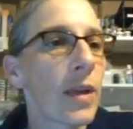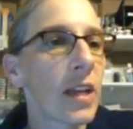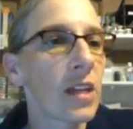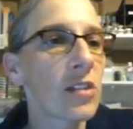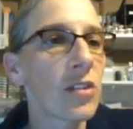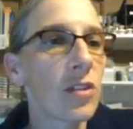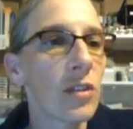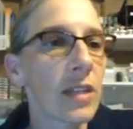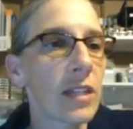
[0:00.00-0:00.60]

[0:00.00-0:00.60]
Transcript: can also do